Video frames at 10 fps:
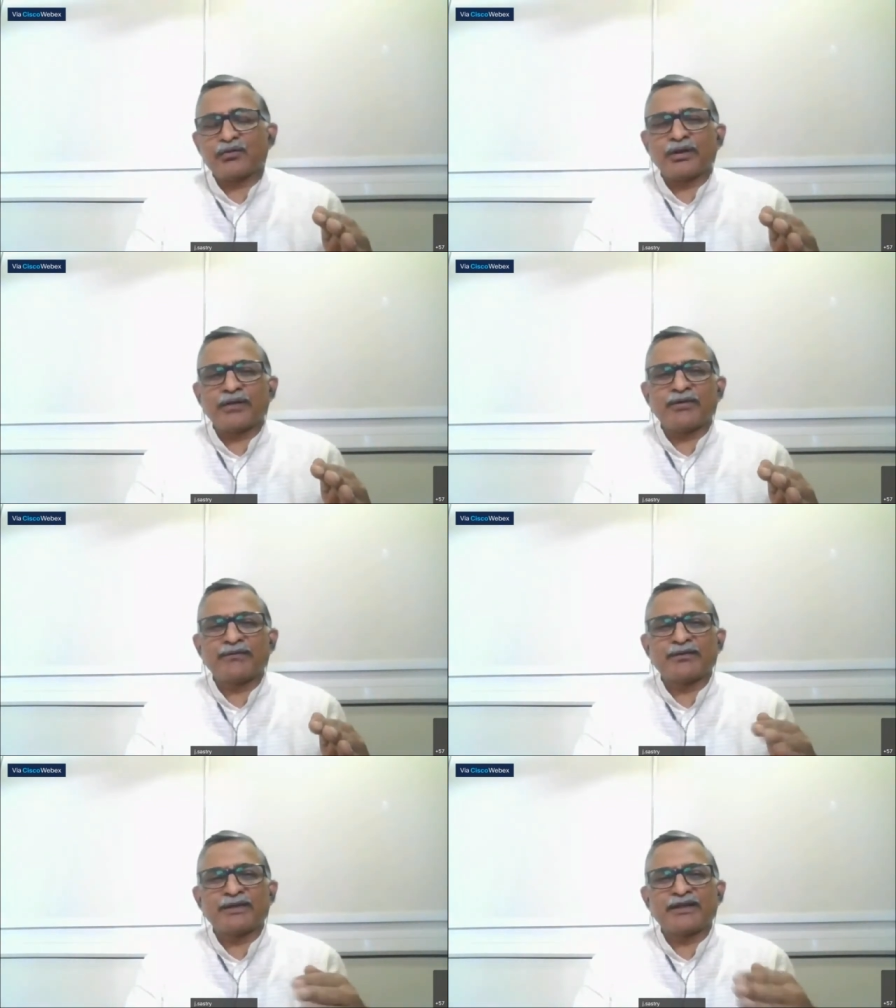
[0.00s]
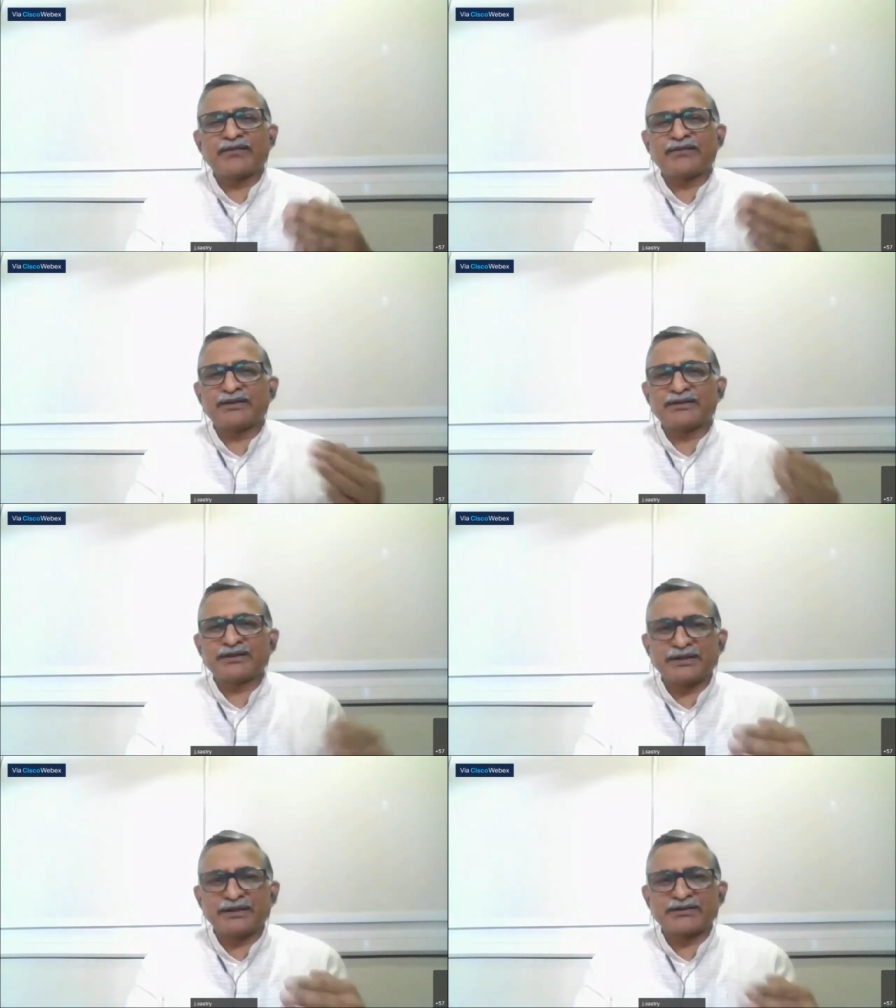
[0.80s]
go away with many of the
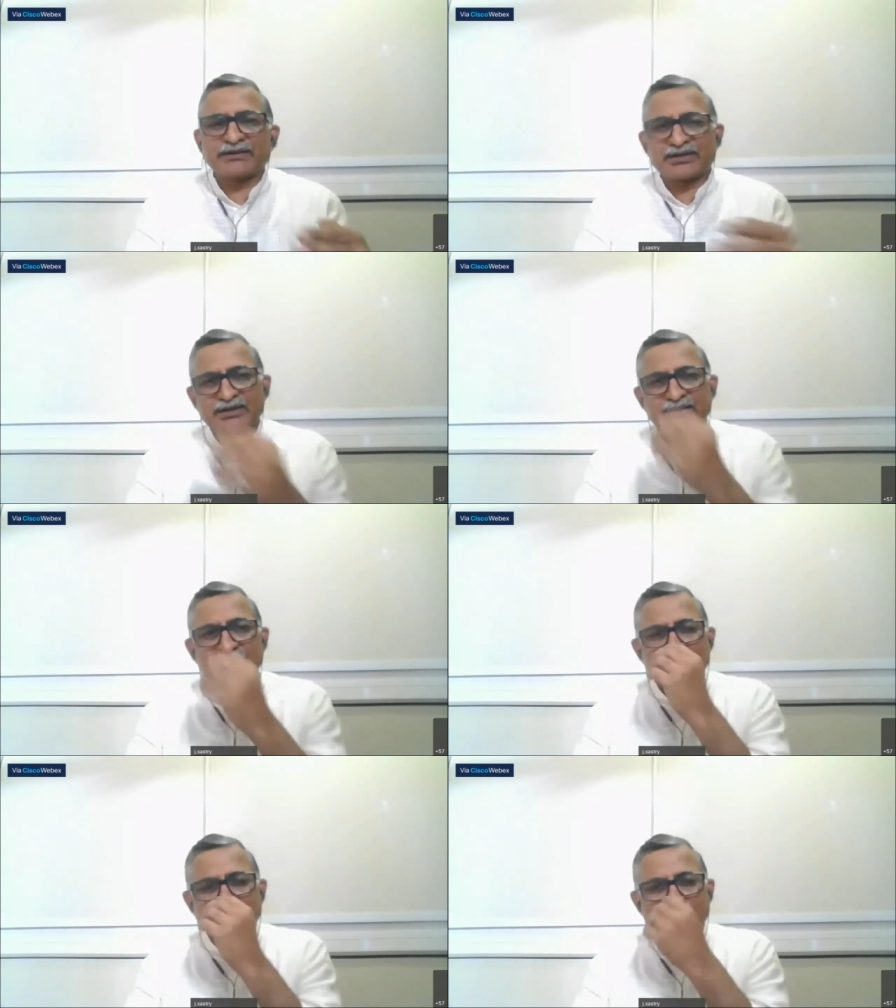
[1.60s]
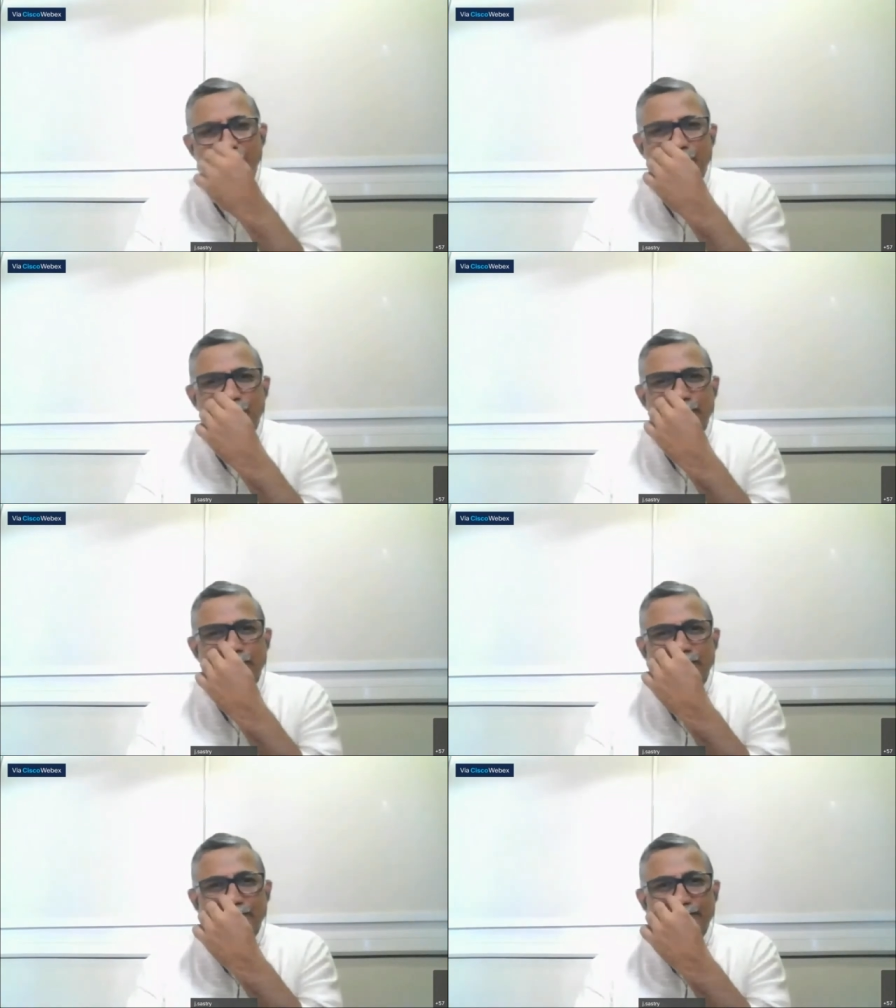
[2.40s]
serious restrictions they've
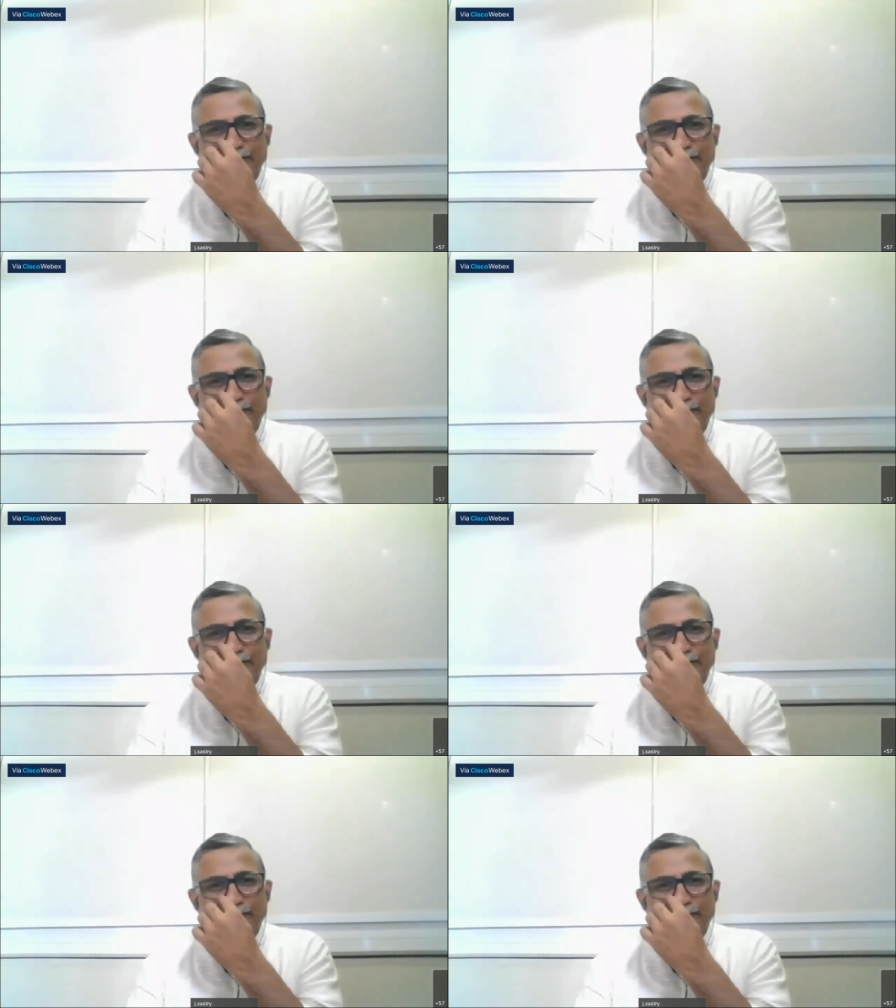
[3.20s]
imposed.